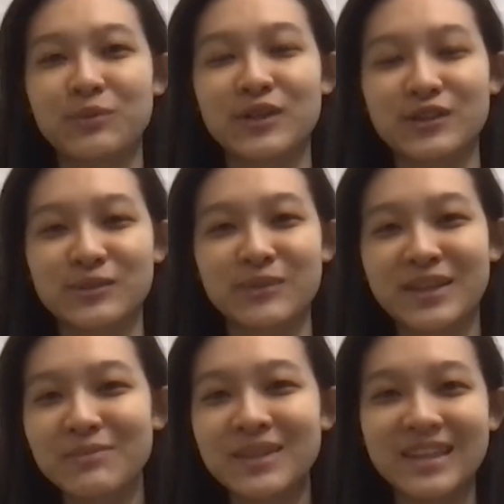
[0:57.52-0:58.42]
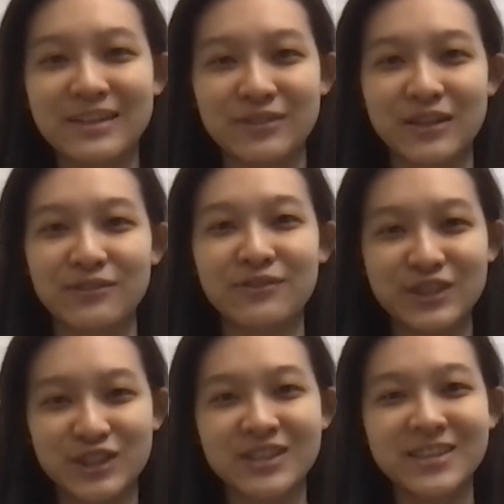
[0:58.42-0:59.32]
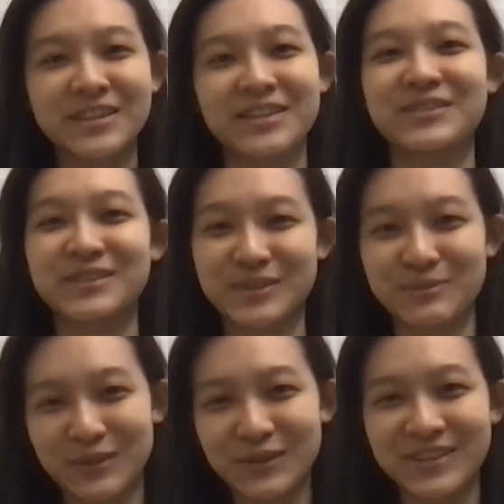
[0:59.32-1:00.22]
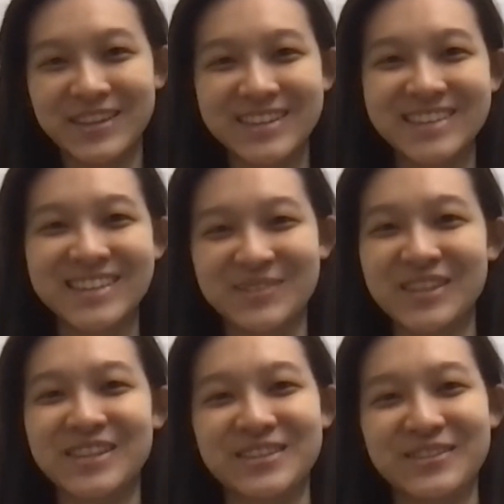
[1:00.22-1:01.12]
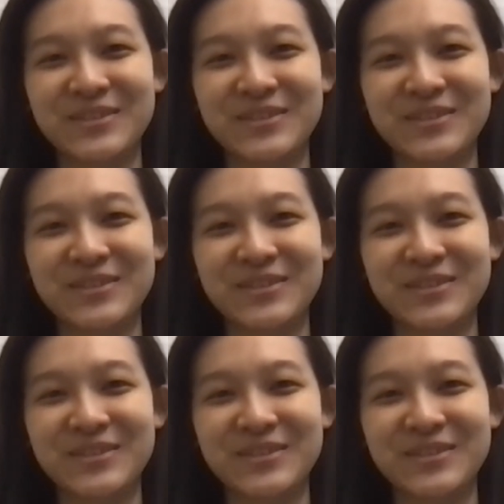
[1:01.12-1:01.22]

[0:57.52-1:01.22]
Because many believe that fishing equals to boring just because of the